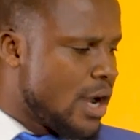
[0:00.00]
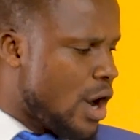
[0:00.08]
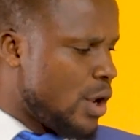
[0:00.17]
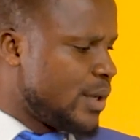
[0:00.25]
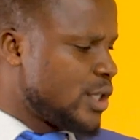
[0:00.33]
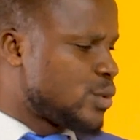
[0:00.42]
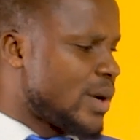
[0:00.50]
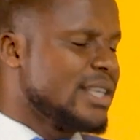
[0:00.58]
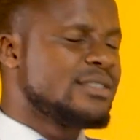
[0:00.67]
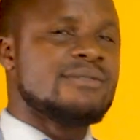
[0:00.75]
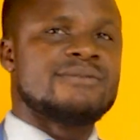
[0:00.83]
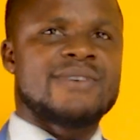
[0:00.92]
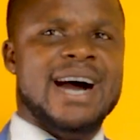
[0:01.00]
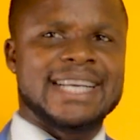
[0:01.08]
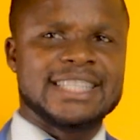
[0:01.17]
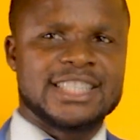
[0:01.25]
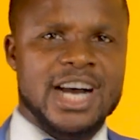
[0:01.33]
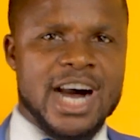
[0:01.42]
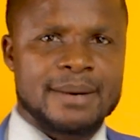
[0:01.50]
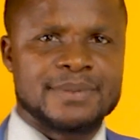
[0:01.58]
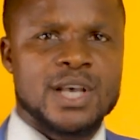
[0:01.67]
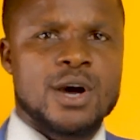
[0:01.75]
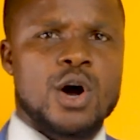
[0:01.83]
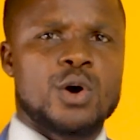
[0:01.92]
always trying to find jobs,
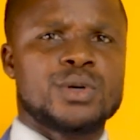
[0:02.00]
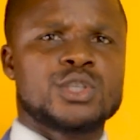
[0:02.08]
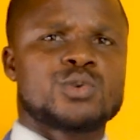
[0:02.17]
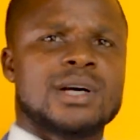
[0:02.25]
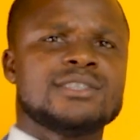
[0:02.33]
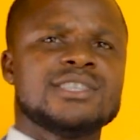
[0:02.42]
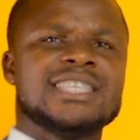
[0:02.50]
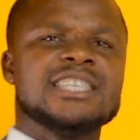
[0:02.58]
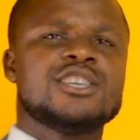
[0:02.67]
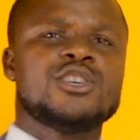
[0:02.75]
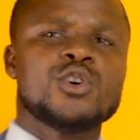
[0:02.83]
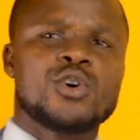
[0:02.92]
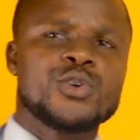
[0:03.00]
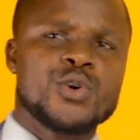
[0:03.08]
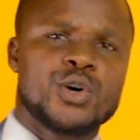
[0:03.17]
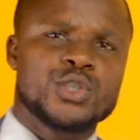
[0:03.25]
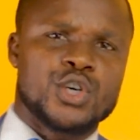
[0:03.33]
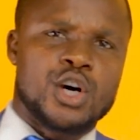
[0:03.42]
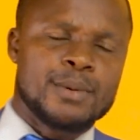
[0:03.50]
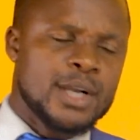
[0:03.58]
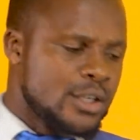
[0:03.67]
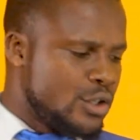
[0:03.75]
always trying to secure your job